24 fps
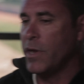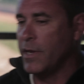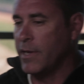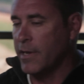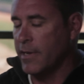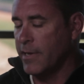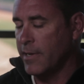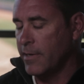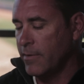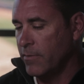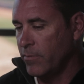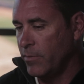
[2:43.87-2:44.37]

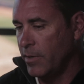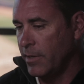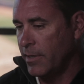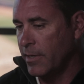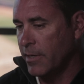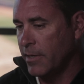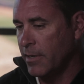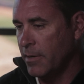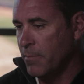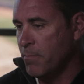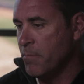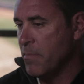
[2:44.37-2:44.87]
can
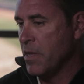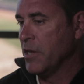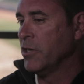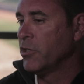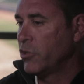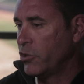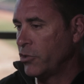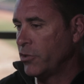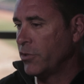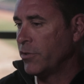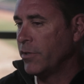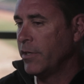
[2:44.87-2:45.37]

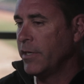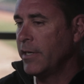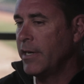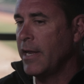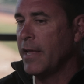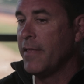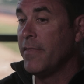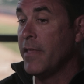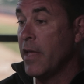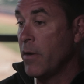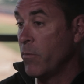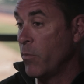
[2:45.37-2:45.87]
administer it,
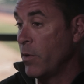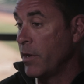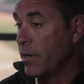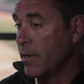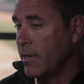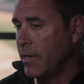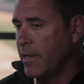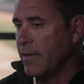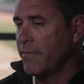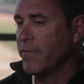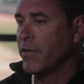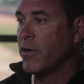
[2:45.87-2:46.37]
and then we
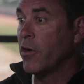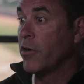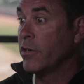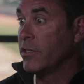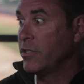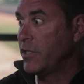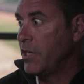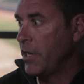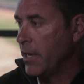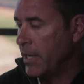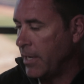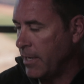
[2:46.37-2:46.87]
can give an
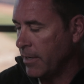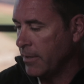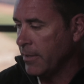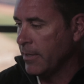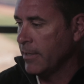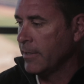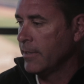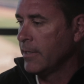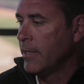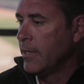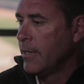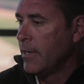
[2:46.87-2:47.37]

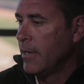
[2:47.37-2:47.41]
articulate